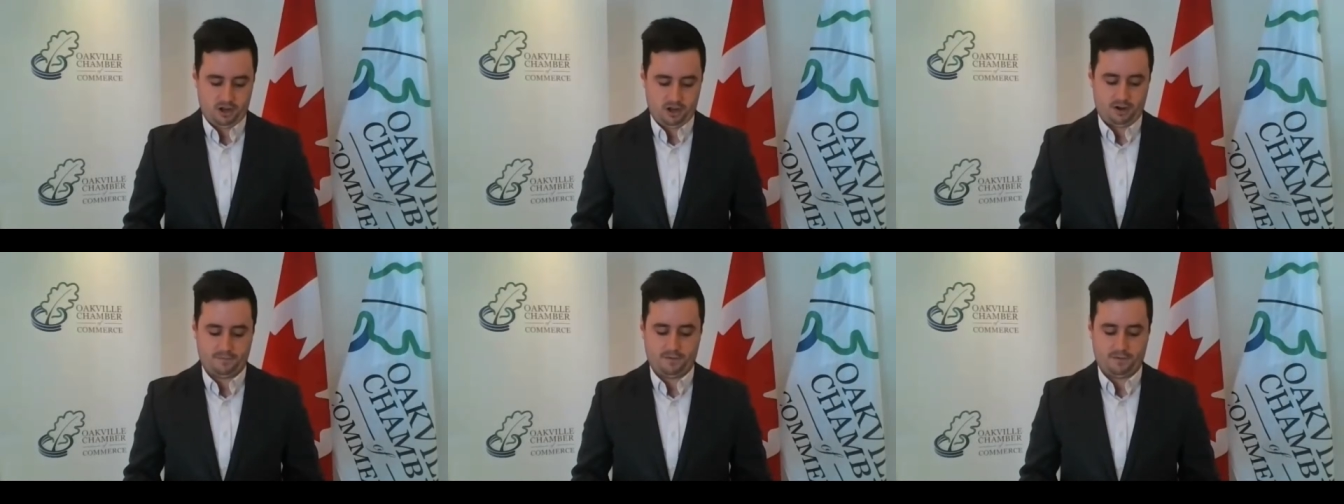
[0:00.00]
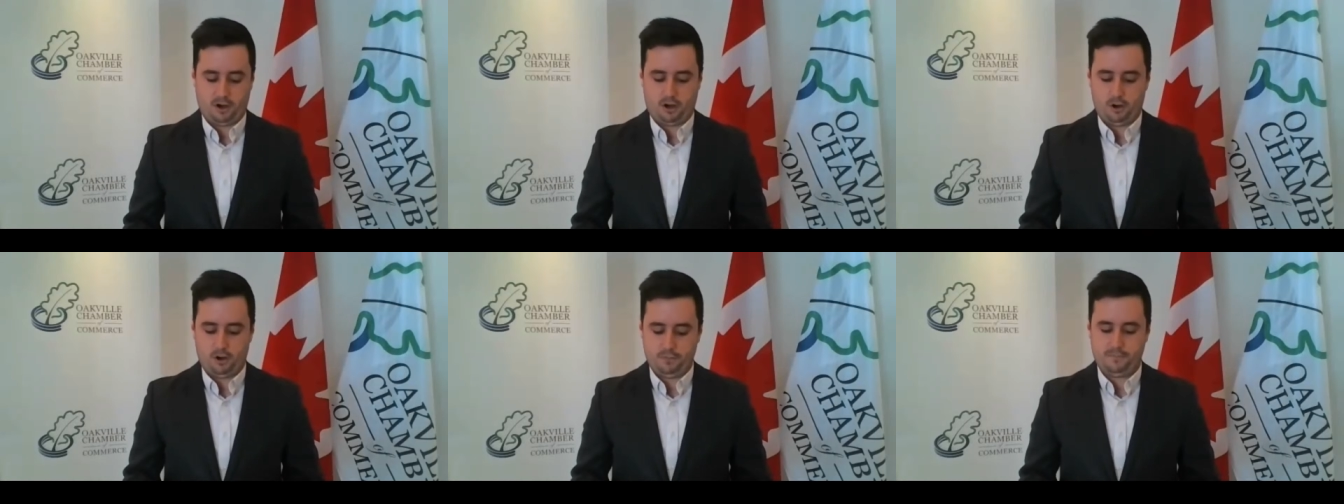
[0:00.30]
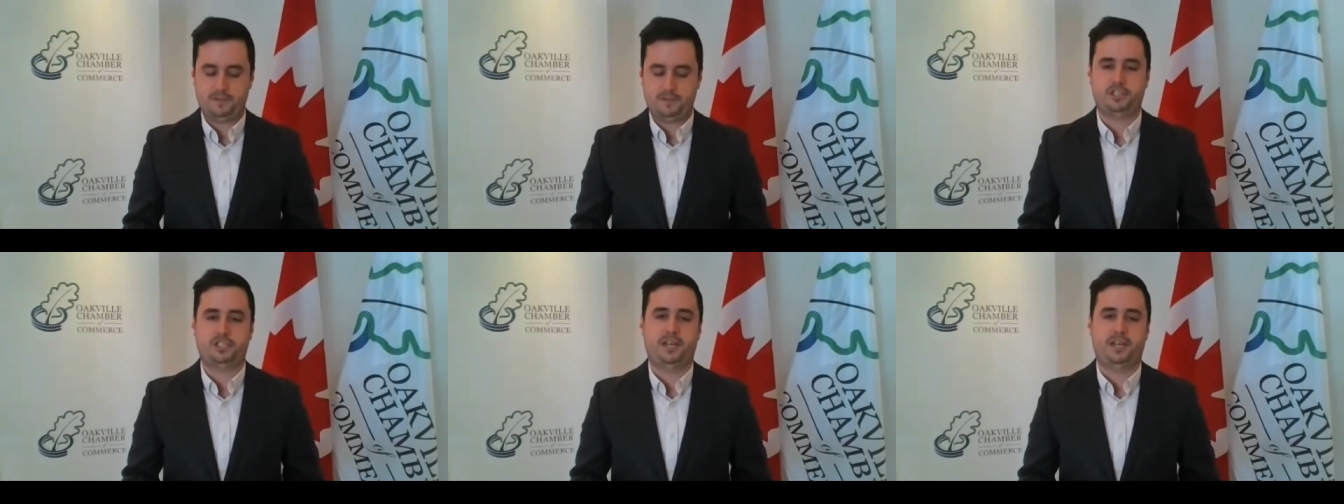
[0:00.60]
of our
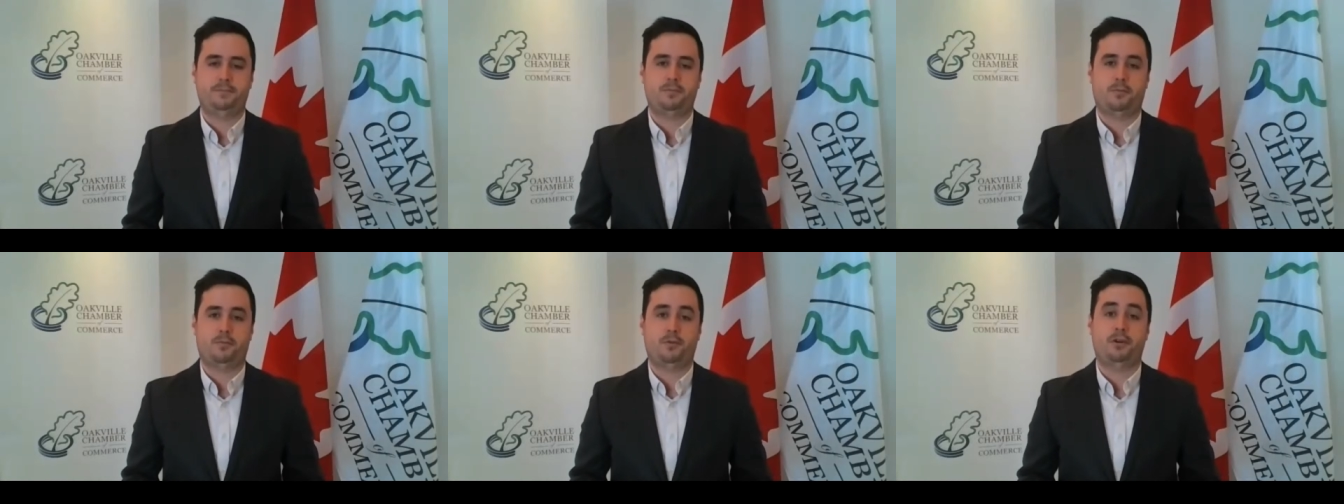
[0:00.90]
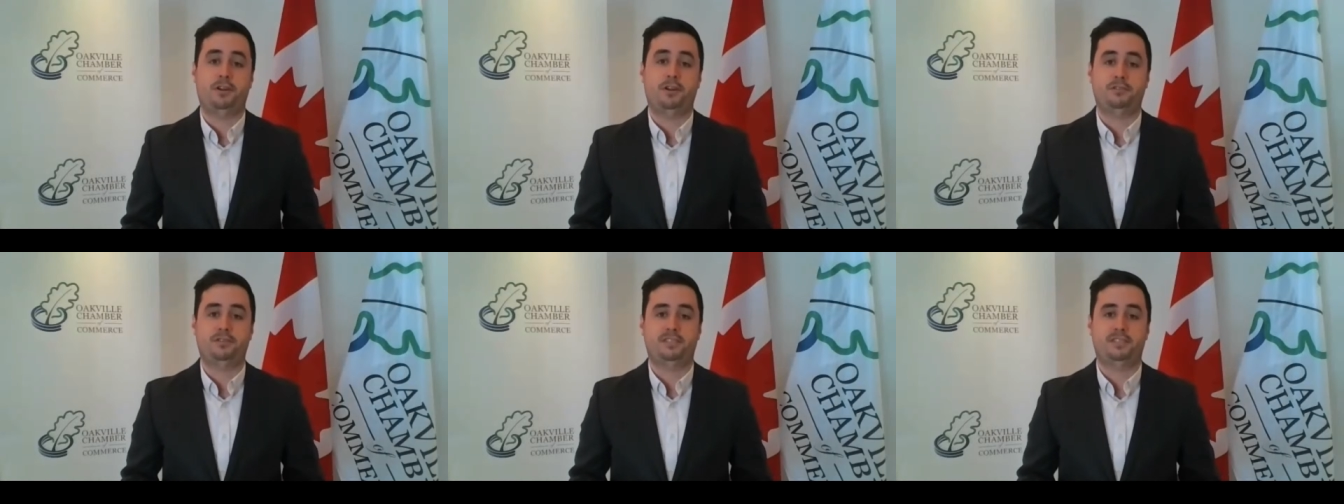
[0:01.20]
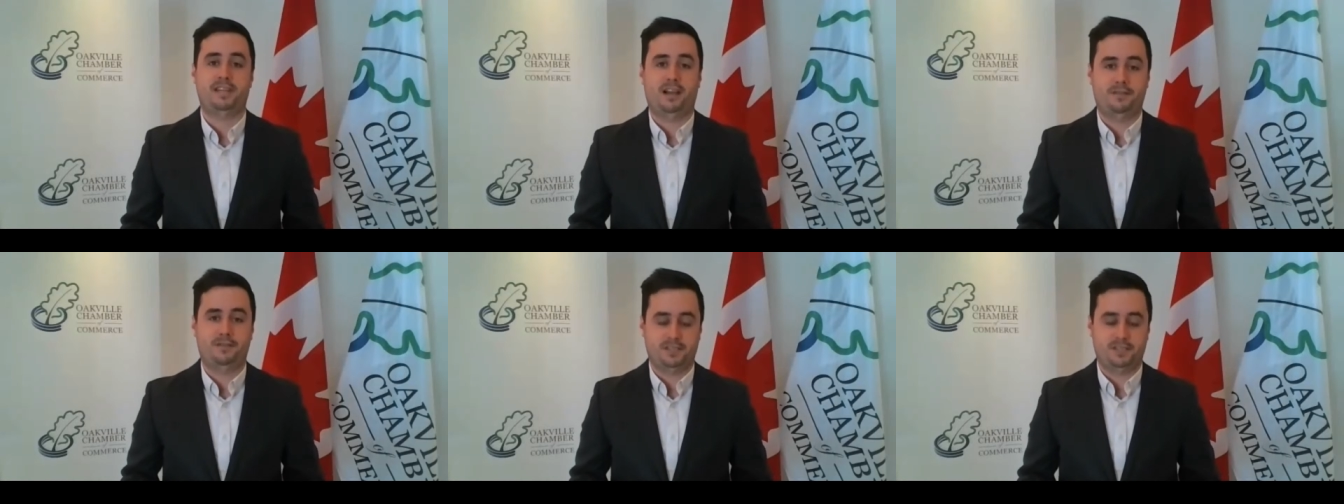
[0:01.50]
Oakville Chamber
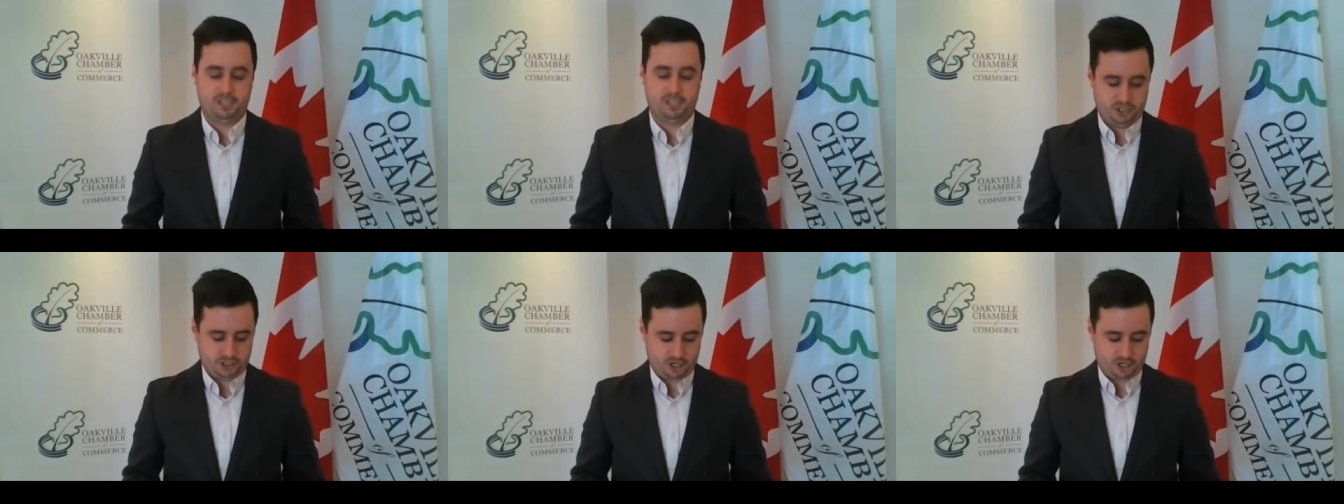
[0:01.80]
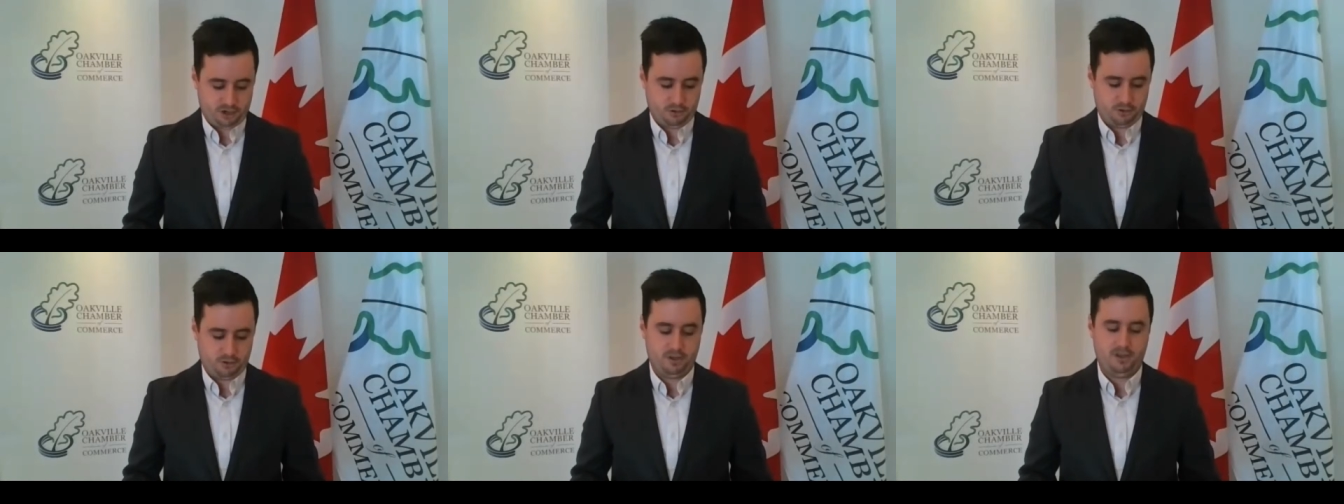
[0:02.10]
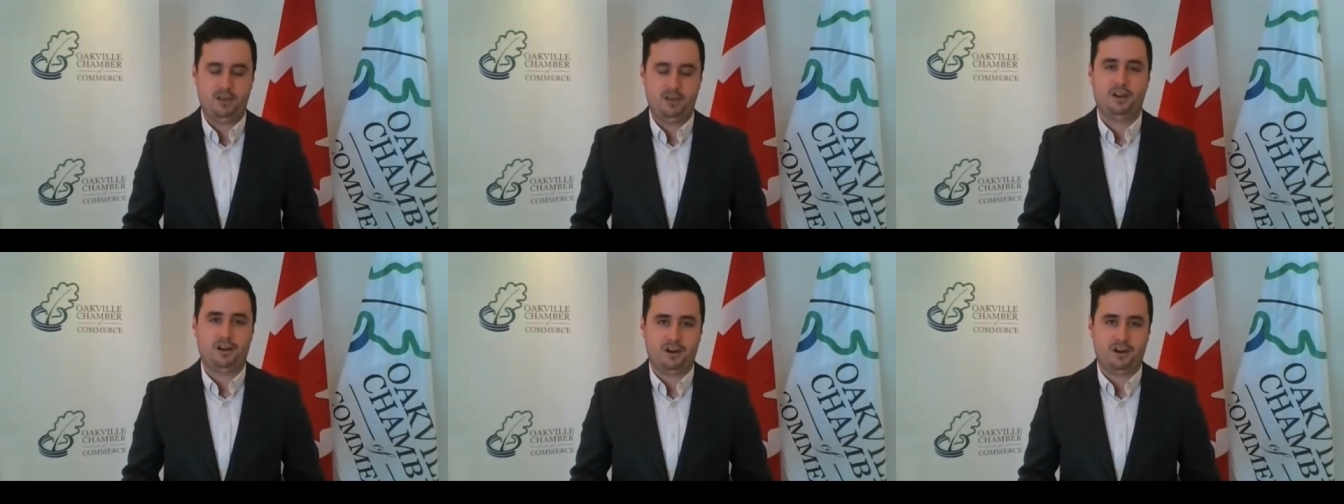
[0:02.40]
produced television show,
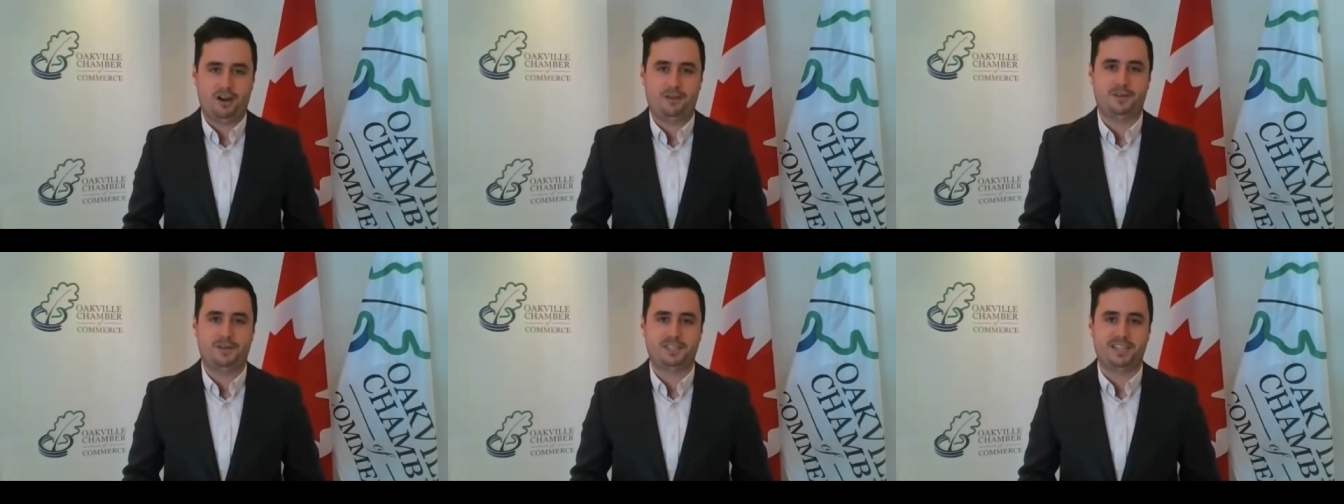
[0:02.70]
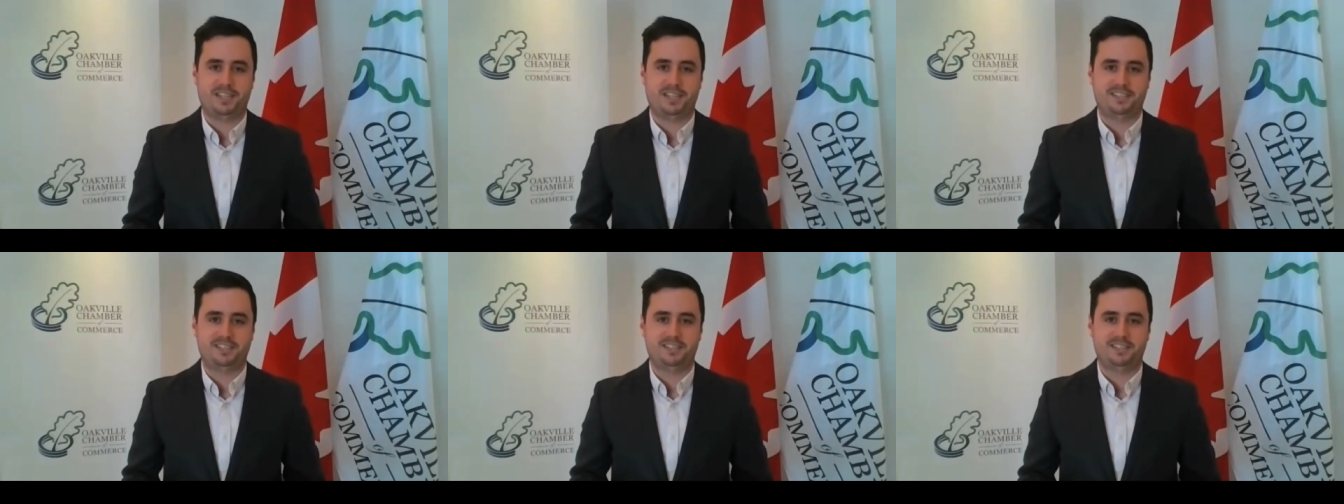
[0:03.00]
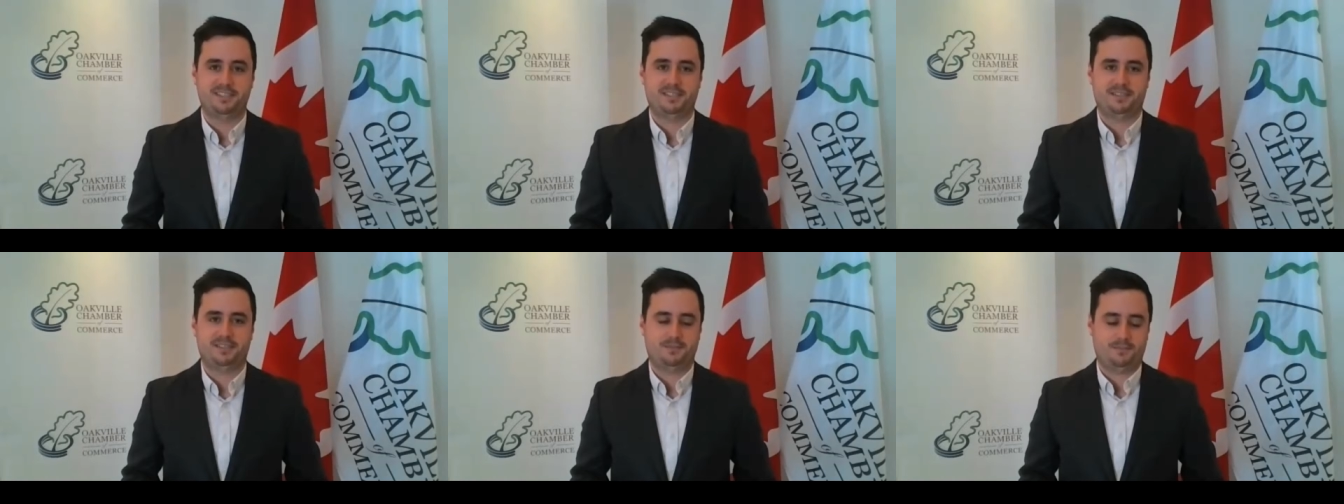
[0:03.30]

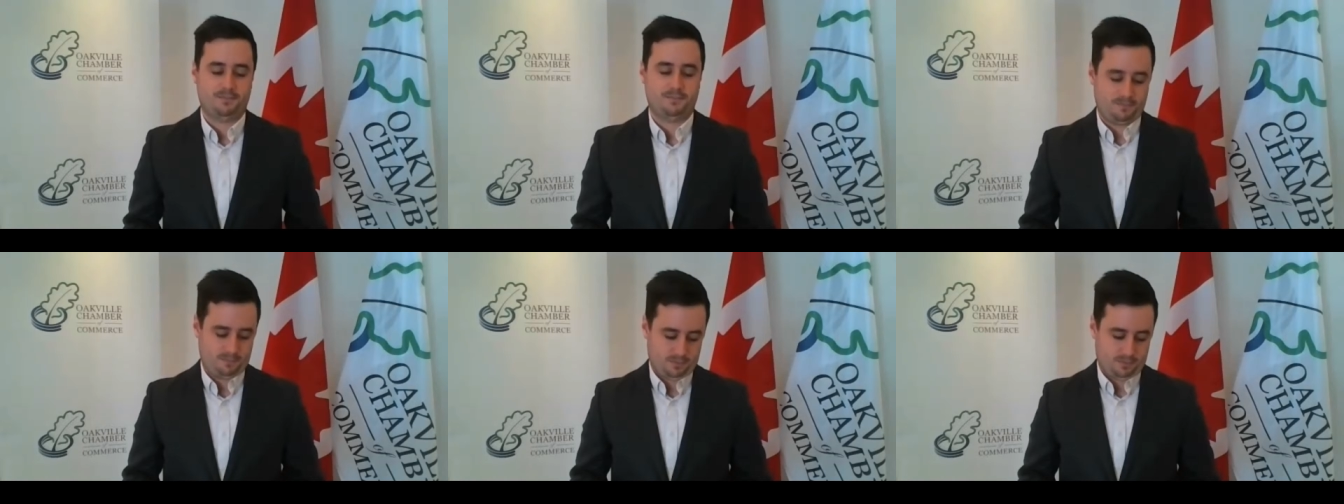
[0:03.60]
Conversations.